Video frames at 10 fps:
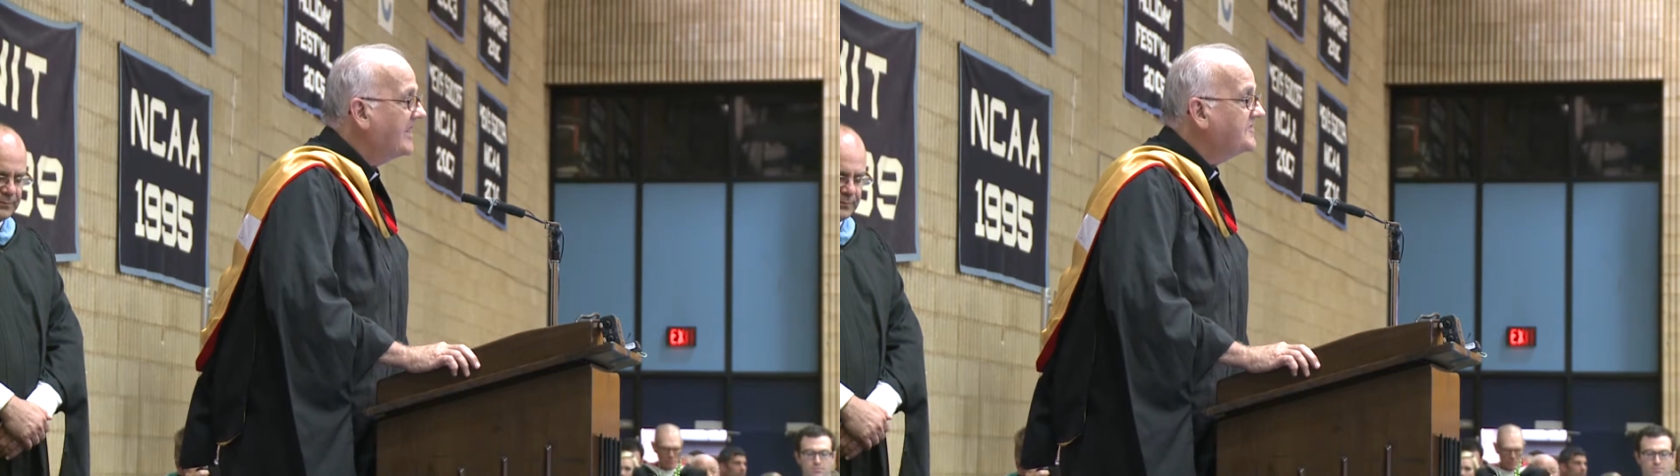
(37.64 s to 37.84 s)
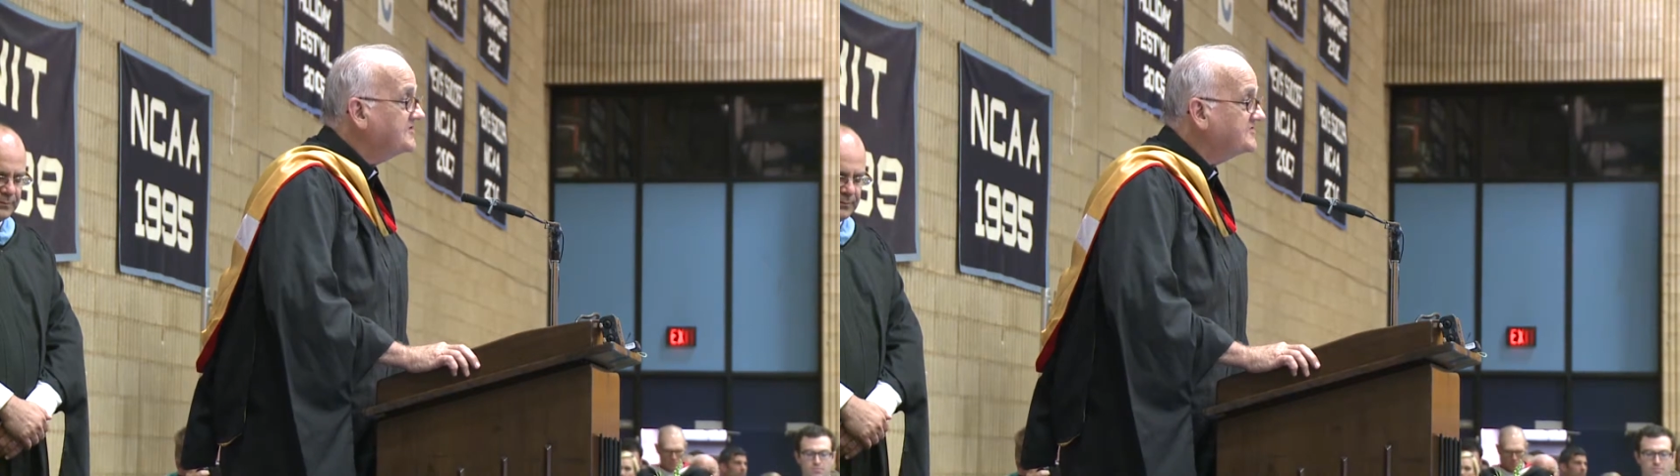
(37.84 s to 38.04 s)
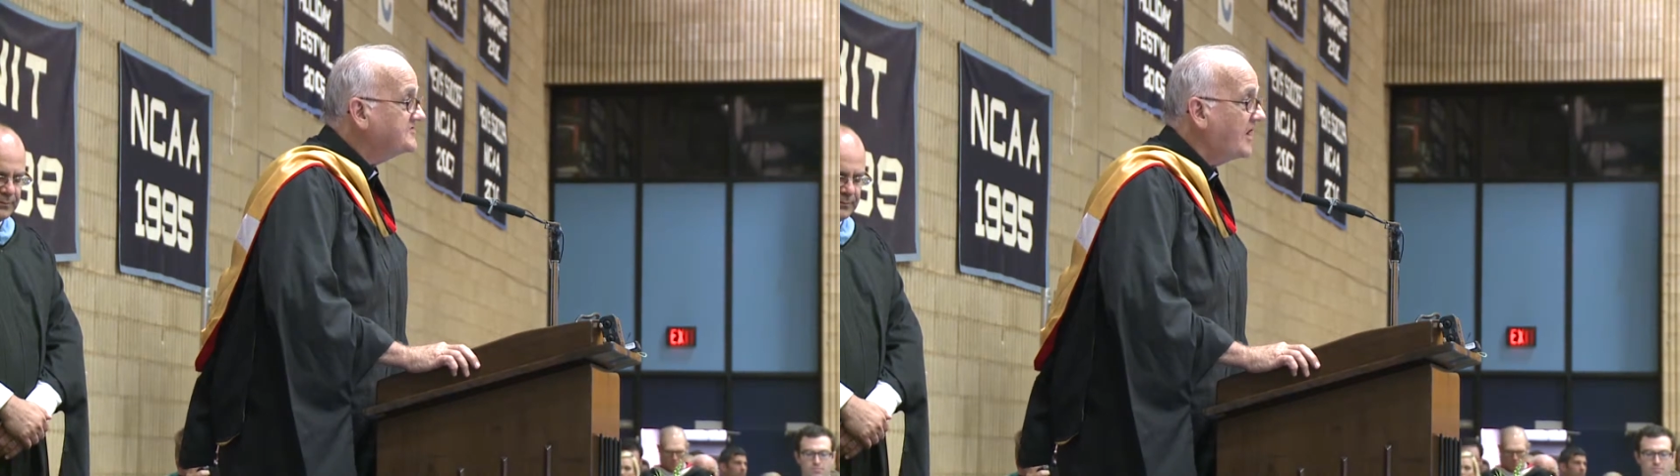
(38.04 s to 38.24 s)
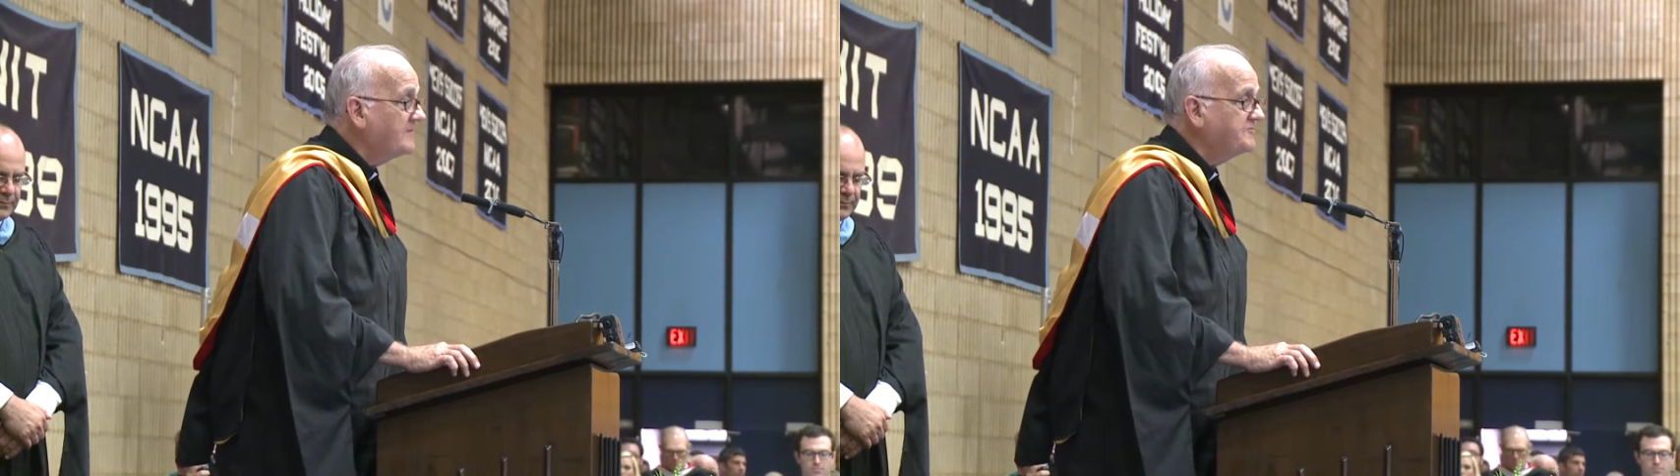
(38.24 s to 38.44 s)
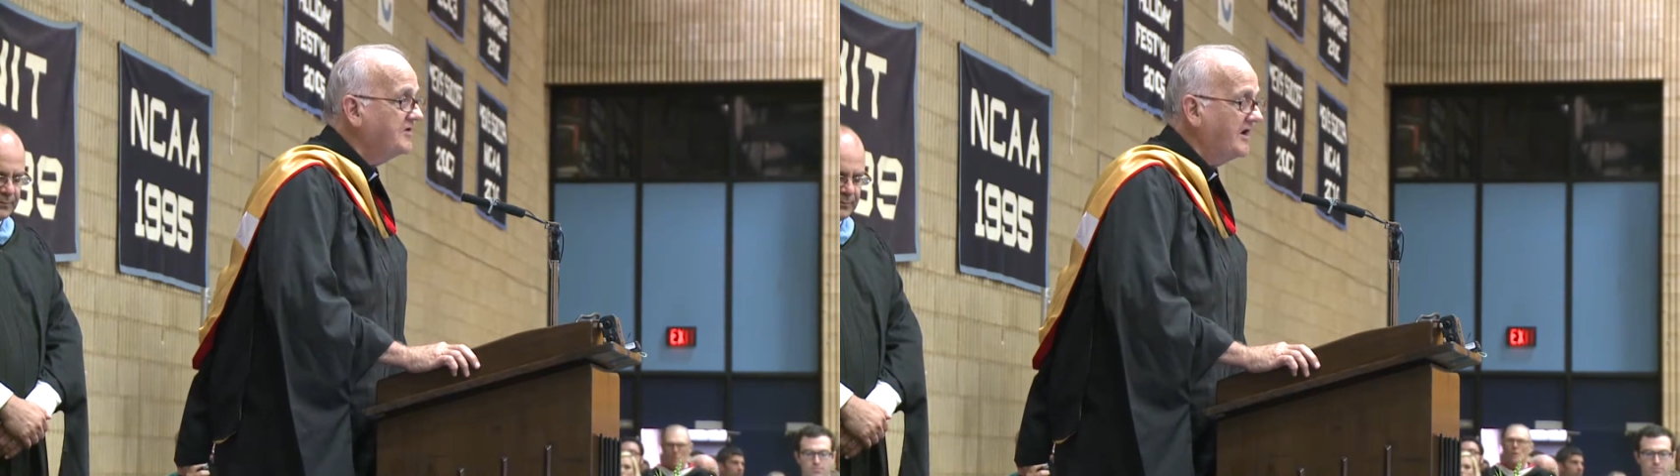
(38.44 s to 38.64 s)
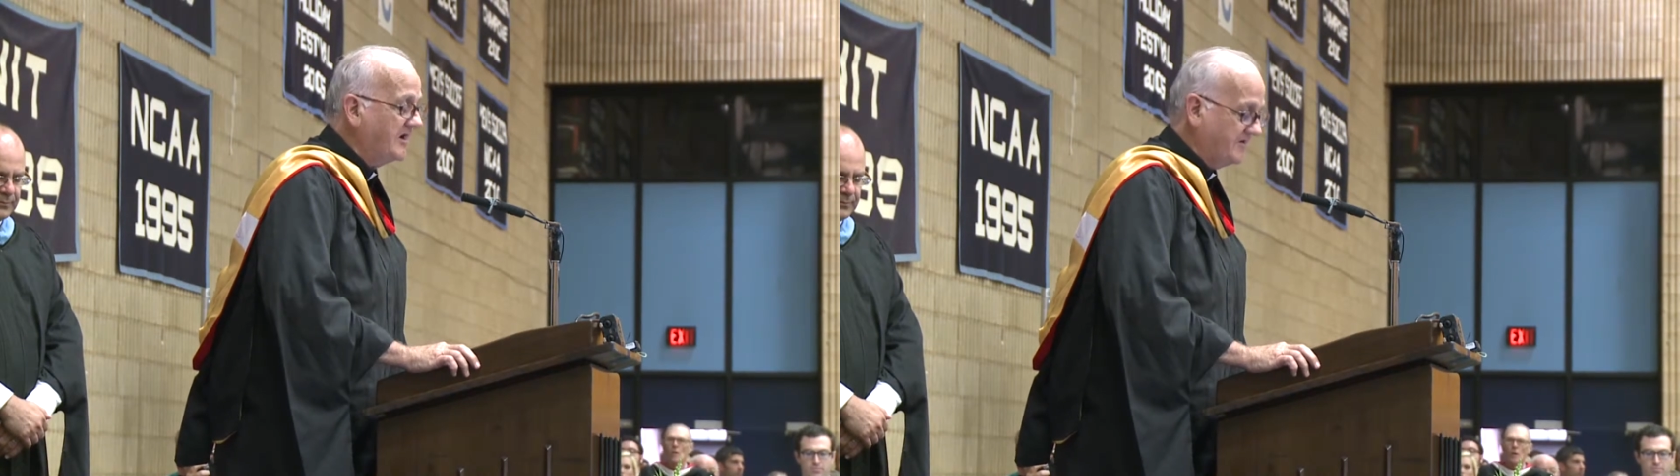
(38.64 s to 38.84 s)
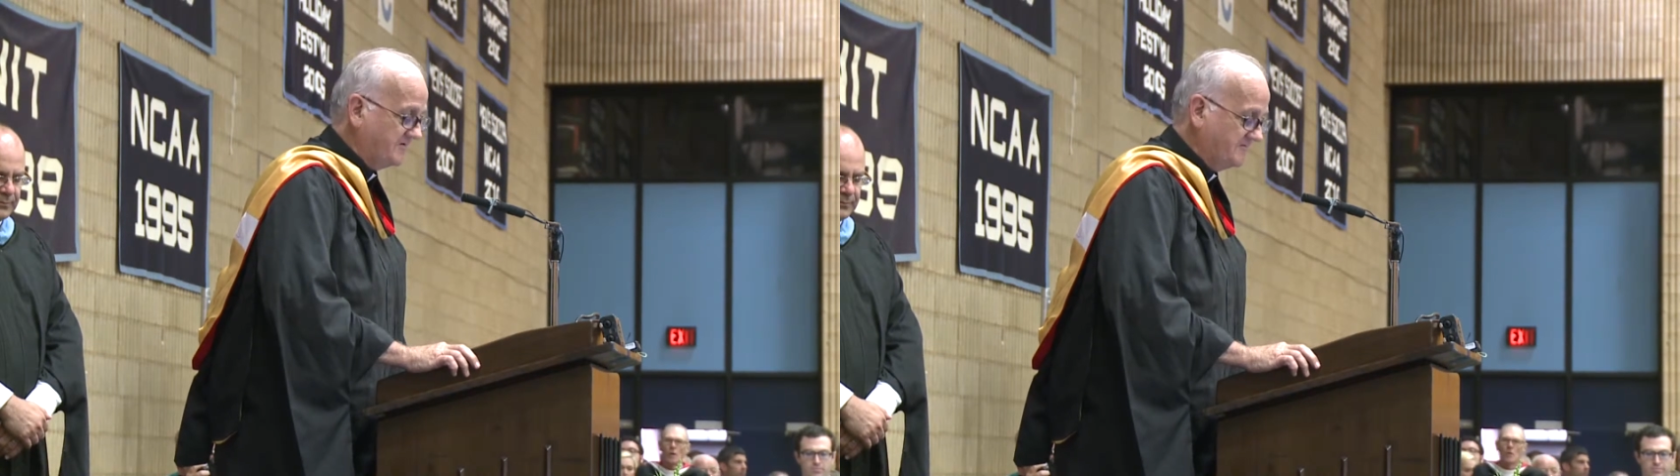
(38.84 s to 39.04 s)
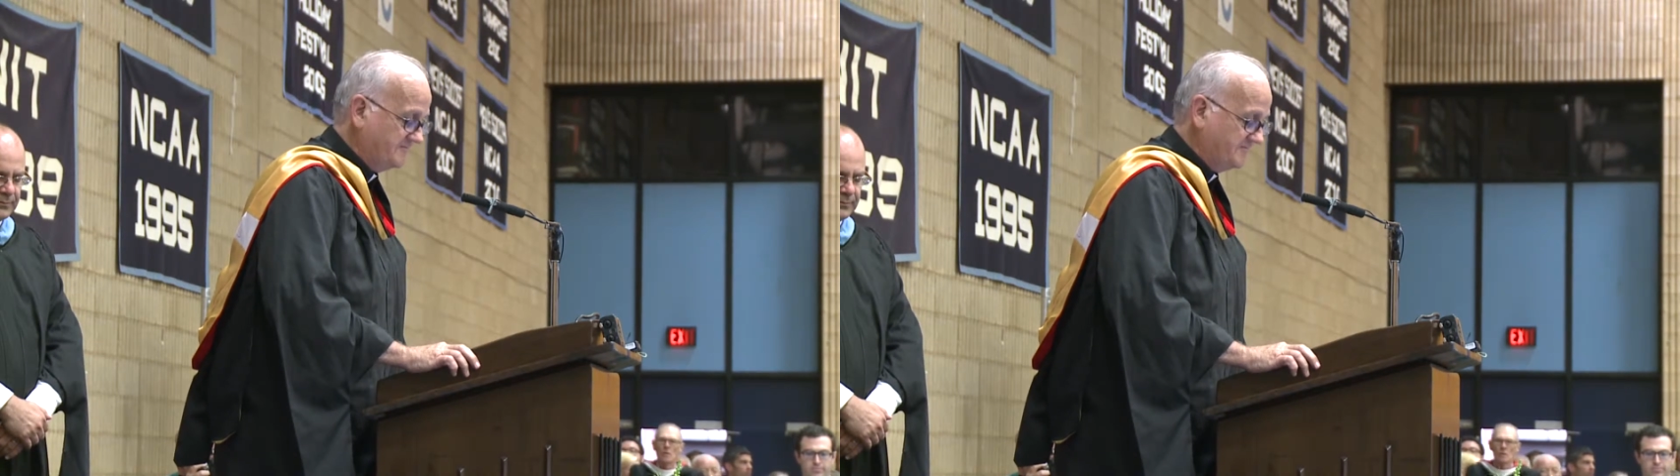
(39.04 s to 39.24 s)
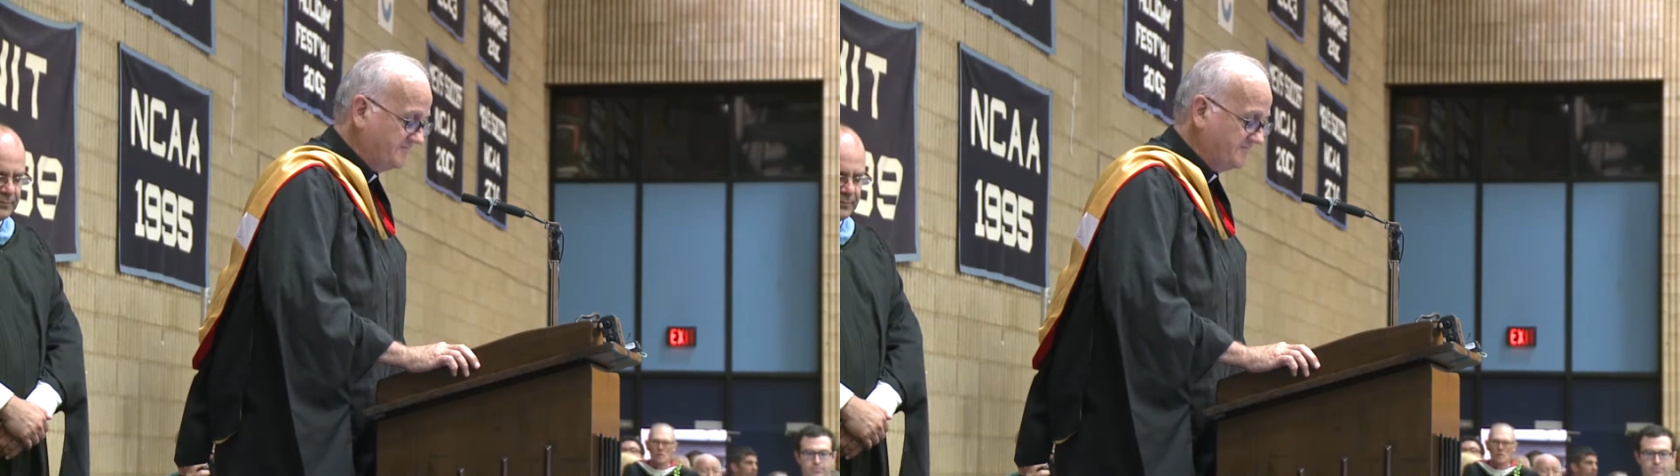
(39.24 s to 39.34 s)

And this is our prayer,